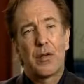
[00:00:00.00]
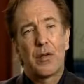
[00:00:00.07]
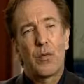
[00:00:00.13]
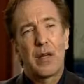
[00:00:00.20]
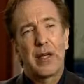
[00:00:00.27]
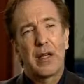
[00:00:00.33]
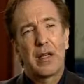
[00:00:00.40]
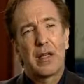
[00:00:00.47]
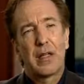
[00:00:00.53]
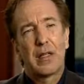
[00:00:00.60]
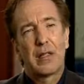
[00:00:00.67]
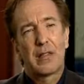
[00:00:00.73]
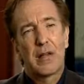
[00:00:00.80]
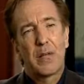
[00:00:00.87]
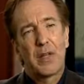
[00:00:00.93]
way it
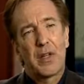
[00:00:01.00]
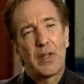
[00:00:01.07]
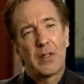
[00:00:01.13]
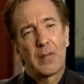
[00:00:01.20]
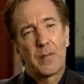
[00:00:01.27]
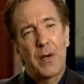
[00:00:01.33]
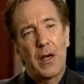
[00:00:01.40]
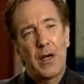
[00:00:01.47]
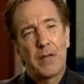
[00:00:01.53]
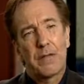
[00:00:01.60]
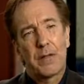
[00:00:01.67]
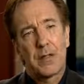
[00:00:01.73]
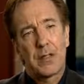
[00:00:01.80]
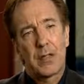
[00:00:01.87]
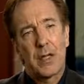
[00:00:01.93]
can, something as
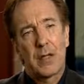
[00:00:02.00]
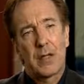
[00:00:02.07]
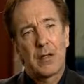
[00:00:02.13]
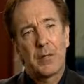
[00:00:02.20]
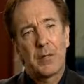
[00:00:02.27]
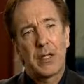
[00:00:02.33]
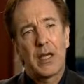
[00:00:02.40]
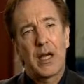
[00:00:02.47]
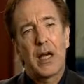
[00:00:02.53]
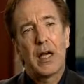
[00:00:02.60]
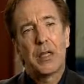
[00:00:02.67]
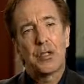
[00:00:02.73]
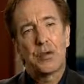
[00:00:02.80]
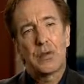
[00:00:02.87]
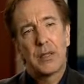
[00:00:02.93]
powerful as that can be
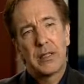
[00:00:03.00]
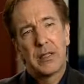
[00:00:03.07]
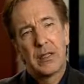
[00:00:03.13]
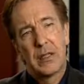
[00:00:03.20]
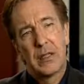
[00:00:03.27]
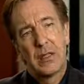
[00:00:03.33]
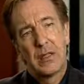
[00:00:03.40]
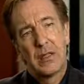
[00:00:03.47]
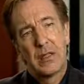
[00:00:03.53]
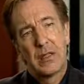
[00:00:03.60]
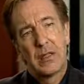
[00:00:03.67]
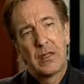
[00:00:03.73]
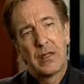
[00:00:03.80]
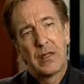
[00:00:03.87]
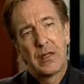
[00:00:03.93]
casually
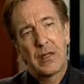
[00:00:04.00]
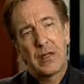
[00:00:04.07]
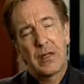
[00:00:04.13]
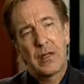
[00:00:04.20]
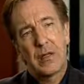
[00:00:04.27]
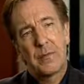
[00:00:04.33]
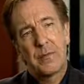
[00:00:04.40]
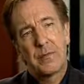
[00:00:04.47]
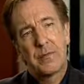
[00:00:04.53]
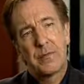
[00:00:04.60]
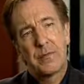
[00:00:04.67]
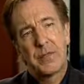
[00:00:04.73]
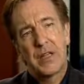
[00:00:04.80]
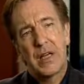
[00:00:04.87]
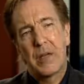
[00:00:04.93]

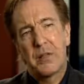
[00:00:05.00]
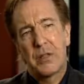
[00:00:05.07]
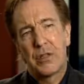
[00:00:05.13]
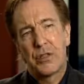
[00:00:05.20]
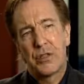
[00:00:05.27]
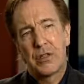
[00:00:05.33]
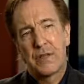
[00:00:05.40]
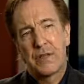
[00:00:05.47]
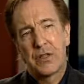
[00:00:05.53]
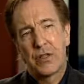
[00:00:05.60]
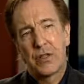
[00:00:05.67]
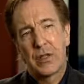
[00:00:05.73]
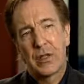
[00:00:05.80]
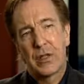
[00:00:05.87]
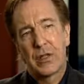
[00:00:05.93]
damaged if you're
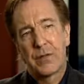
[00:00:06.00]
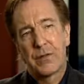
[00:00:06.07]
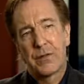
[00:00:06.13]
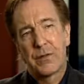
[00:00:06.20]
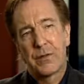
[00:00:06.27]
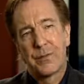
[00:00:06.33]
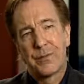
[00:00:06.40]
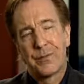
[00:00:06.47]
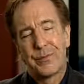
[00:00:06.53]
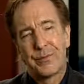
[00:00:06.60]
not careful.